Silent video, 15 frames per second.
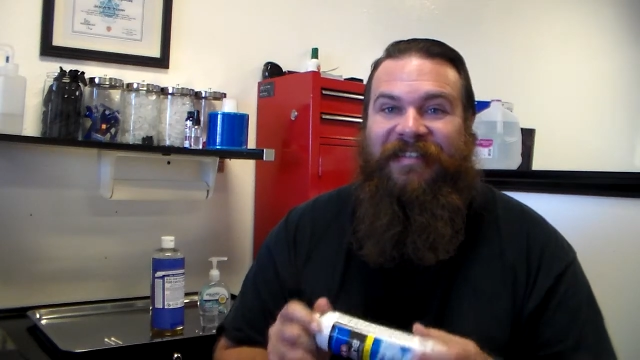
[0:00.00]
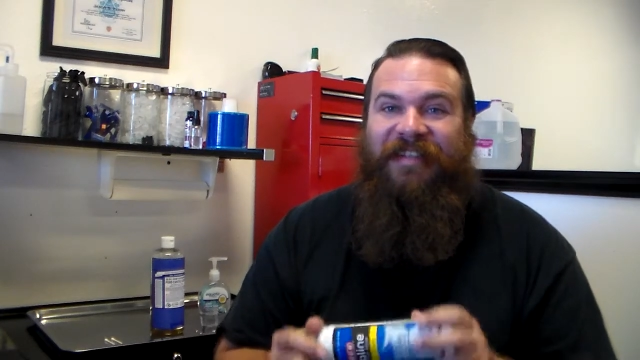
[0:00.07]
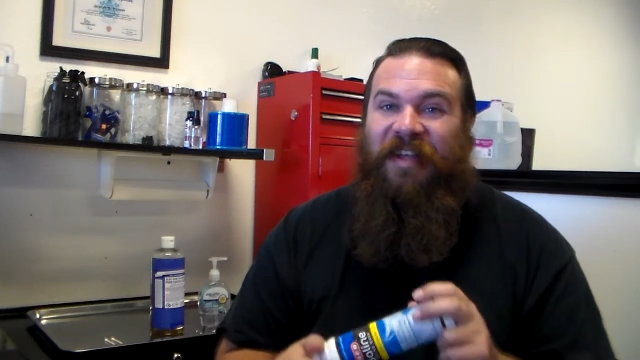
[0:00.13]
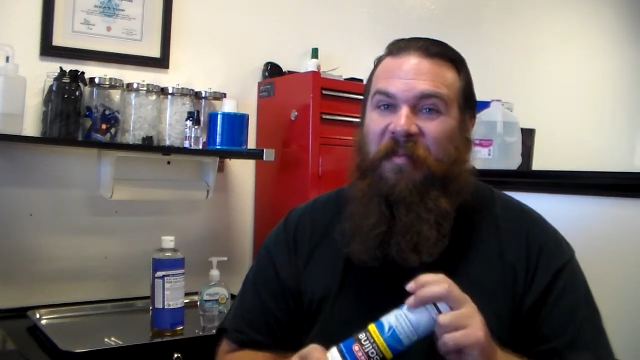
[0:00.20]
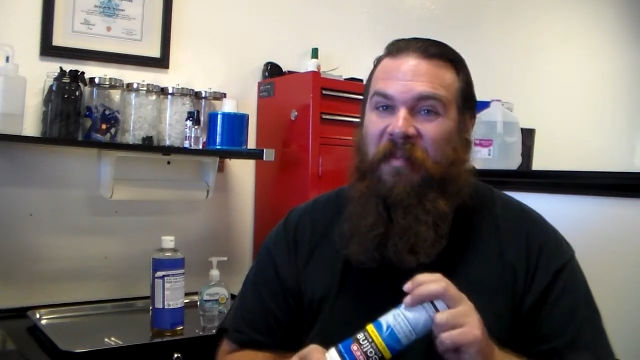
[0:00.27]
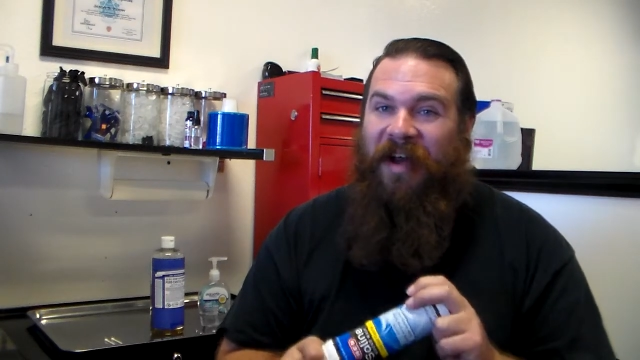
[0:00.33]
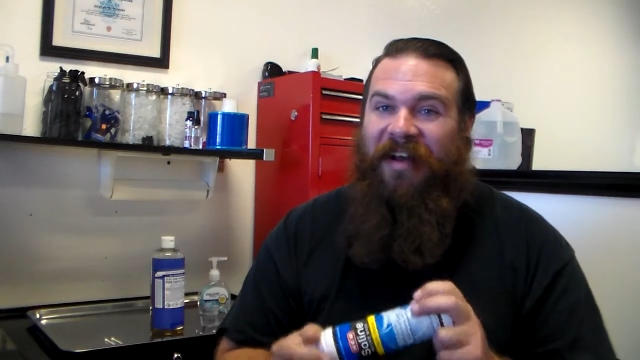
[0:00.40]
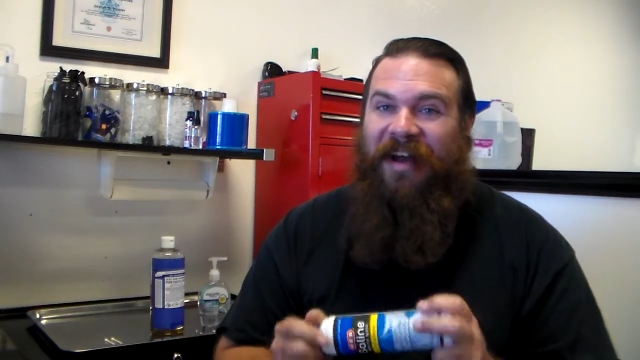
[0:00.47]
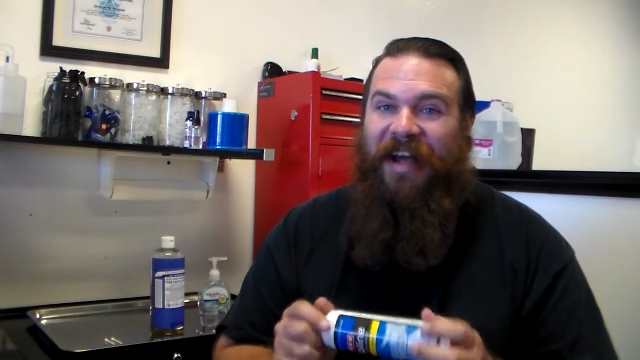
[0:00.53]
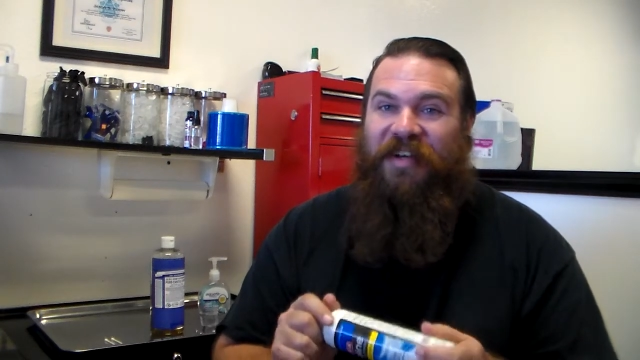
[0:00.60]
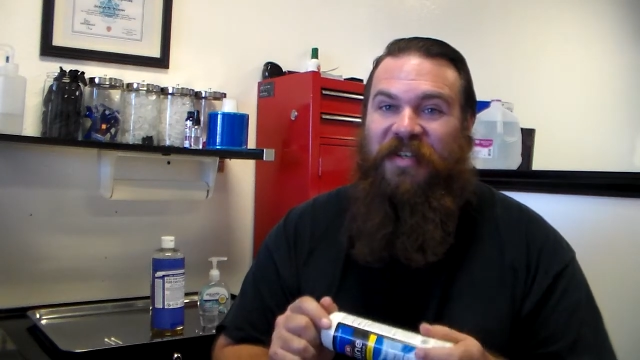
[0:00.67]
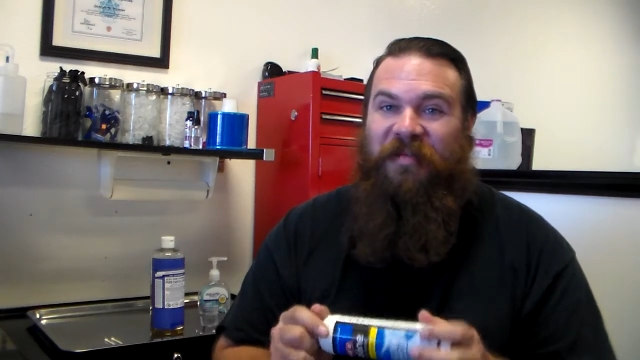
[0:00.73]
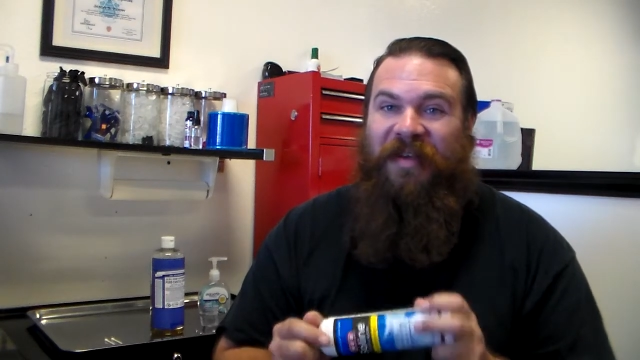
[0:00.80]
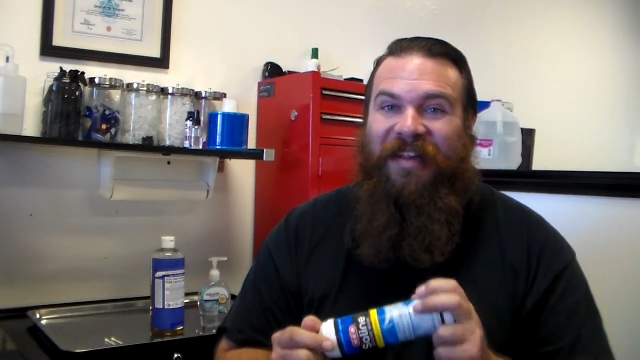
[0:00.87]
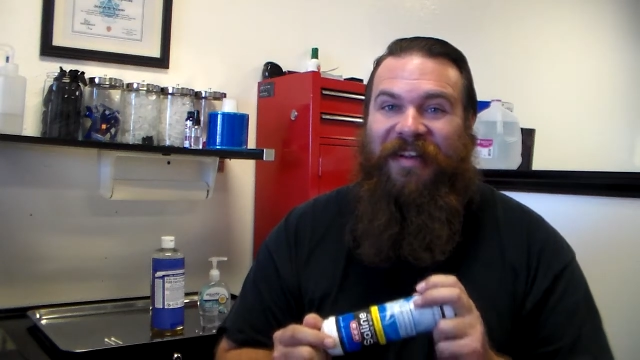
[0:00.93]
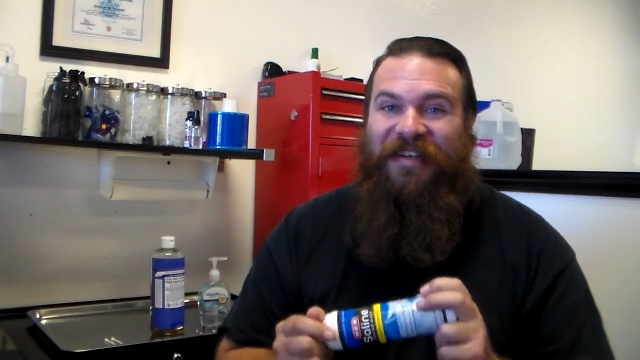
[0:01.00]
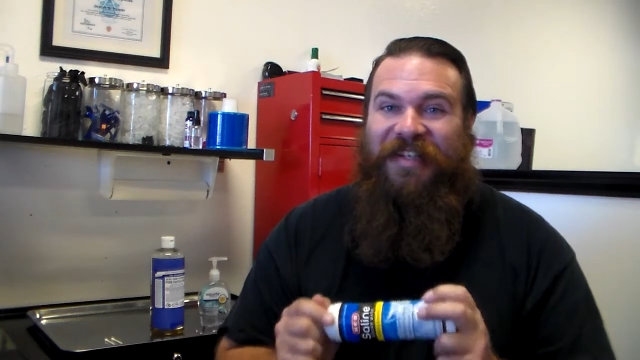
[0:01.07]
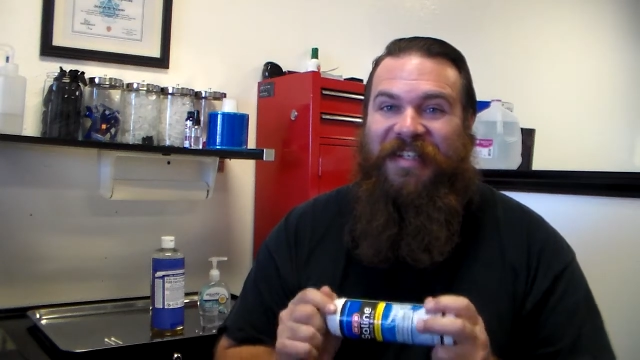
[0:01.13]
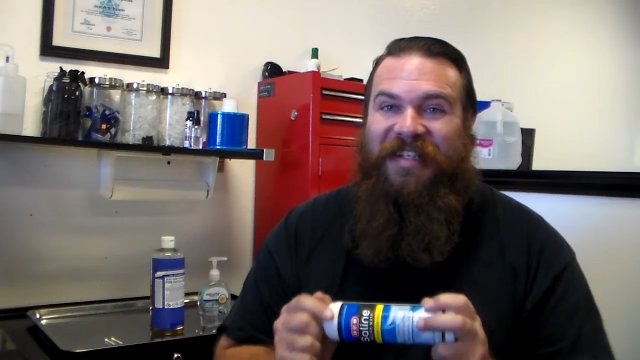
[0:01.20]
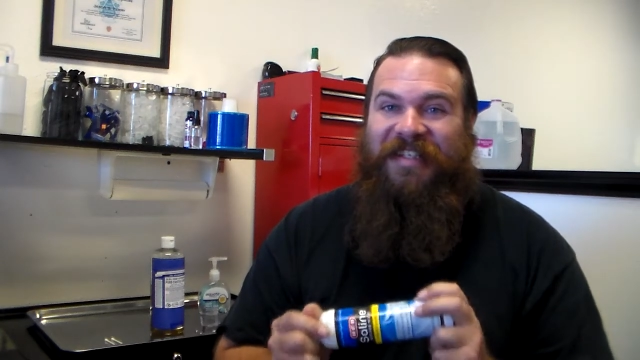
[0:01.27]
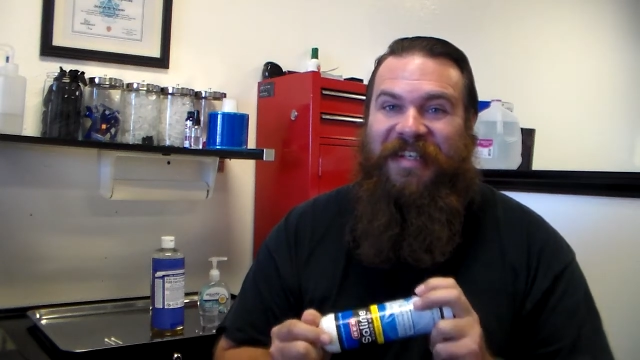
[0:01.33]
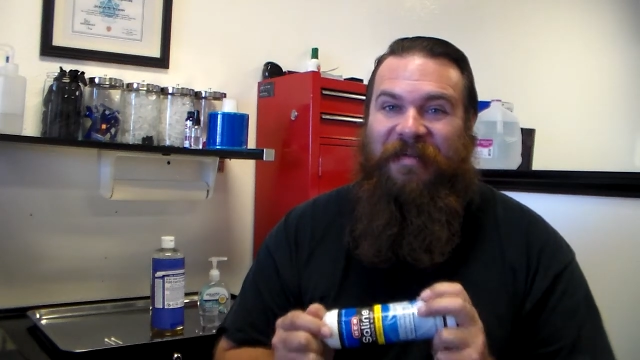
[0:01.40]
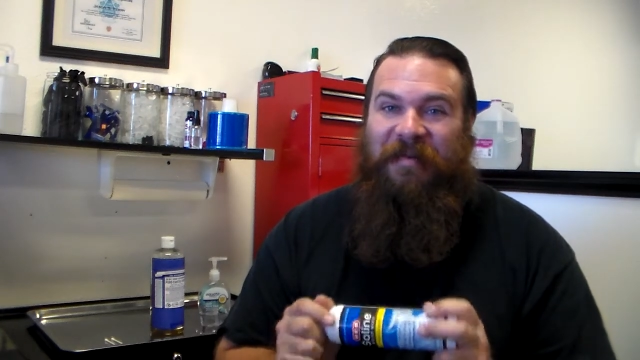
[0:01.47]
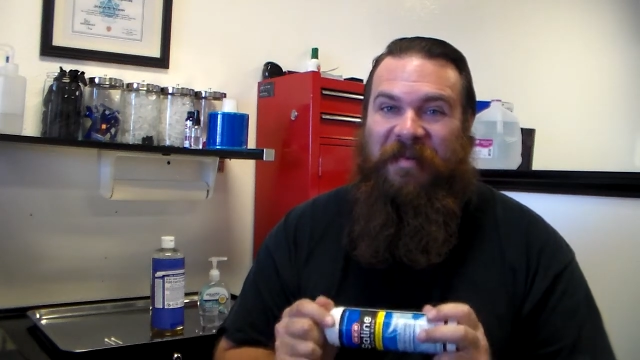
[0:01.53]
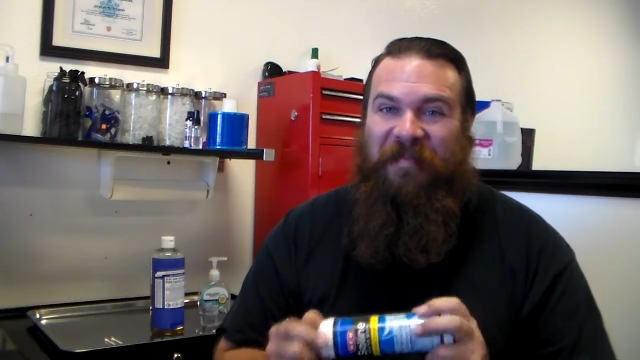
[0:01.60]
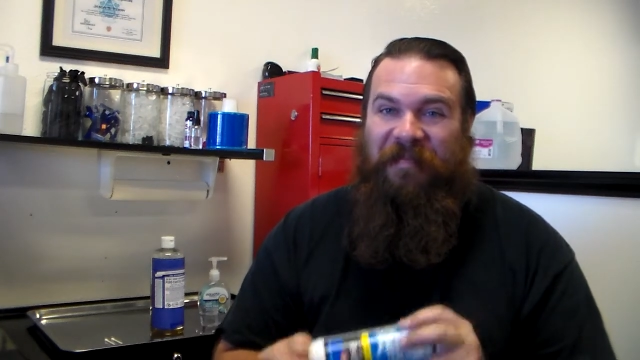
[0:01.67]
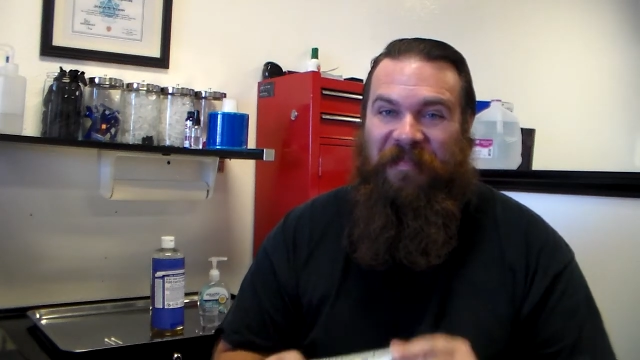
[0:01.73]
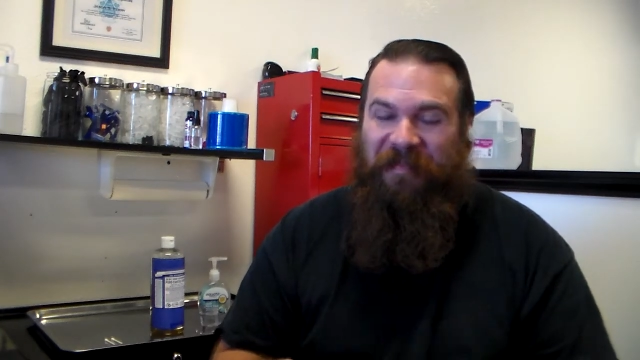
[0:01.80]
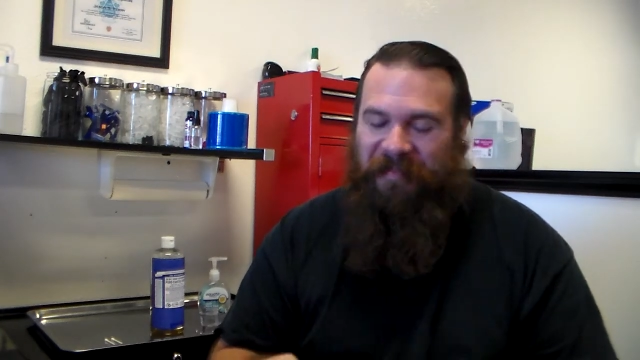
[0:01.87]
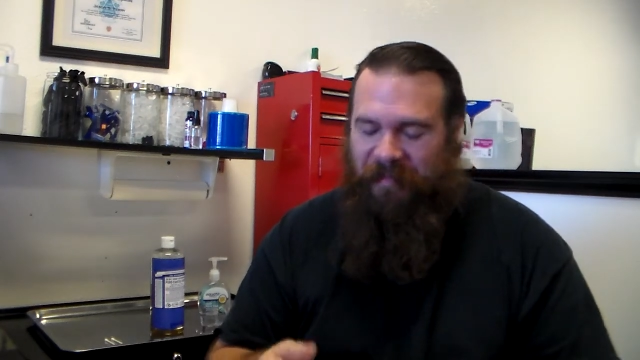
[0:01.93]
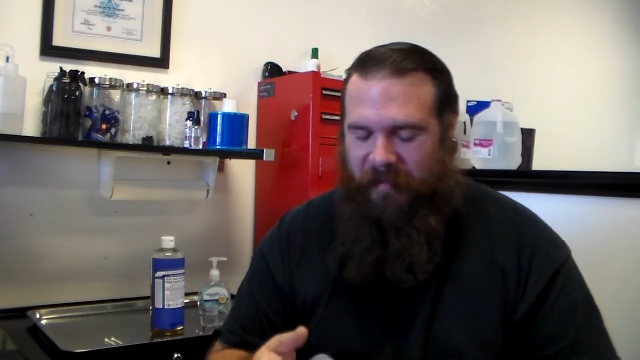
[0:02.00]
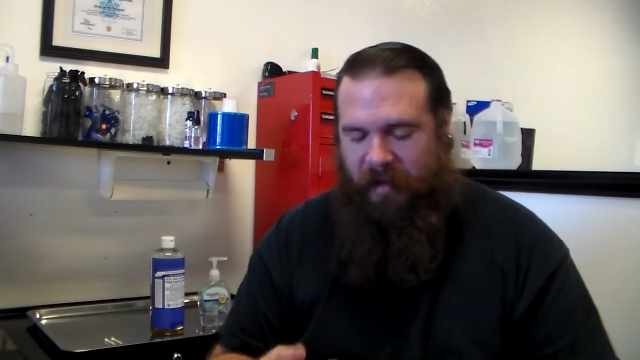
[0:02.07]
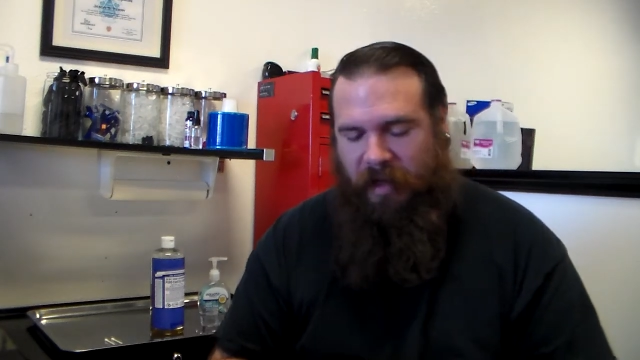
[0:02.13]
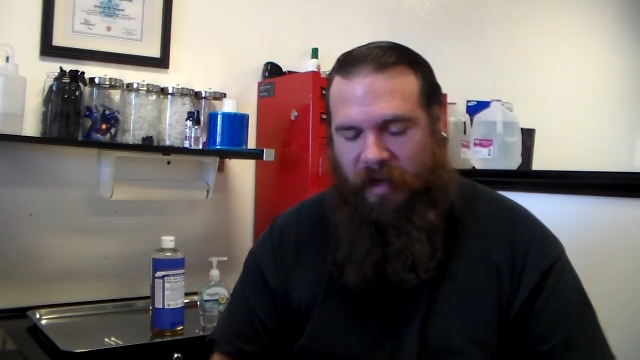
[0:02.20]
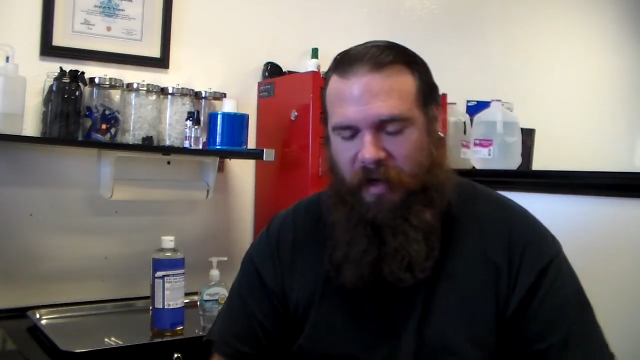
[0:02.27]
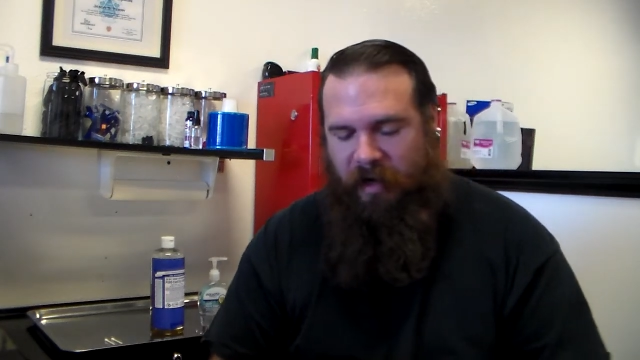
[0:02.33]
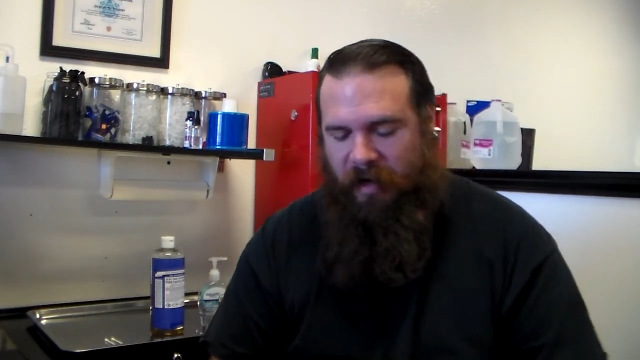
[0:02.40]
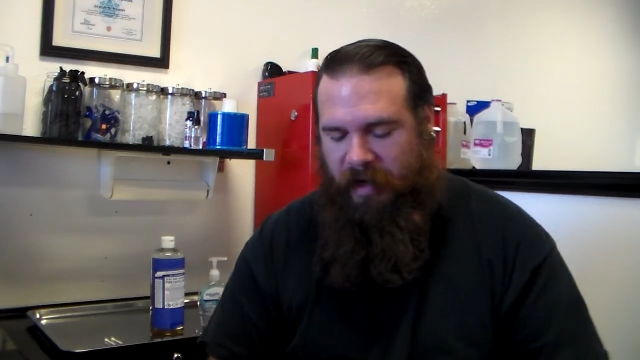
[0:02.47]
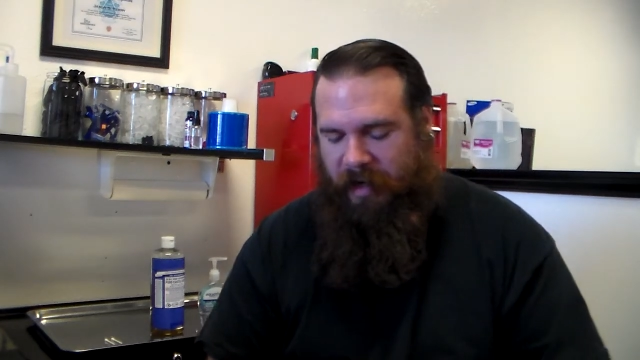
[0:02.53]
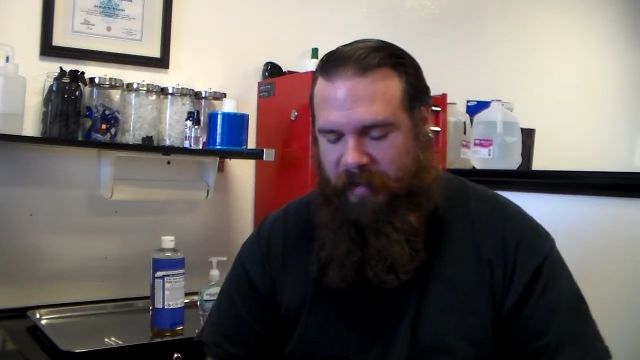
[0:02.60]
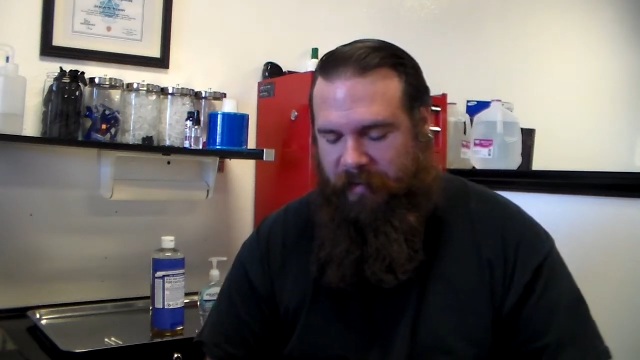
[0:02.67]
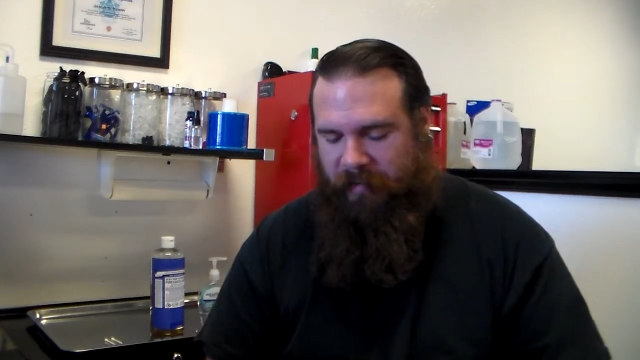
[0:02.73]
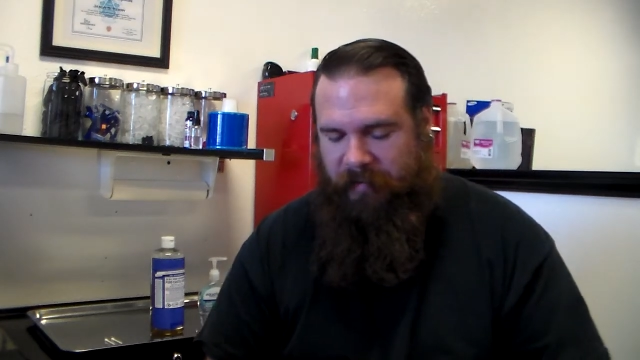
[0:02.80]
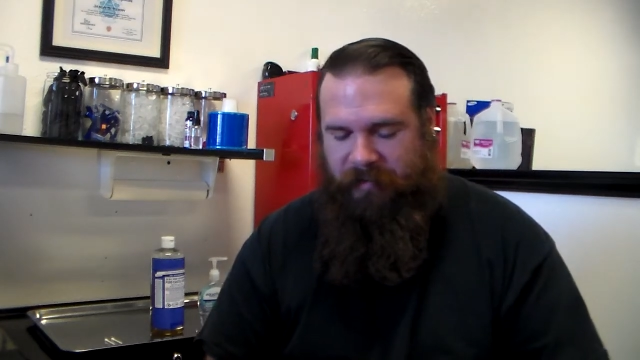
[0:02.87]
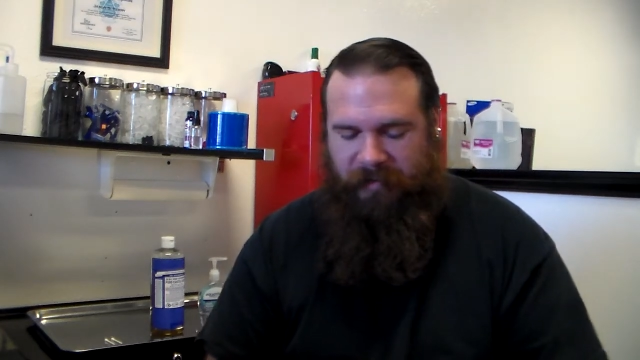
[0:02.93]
You might actually be allergic to some of them. All right.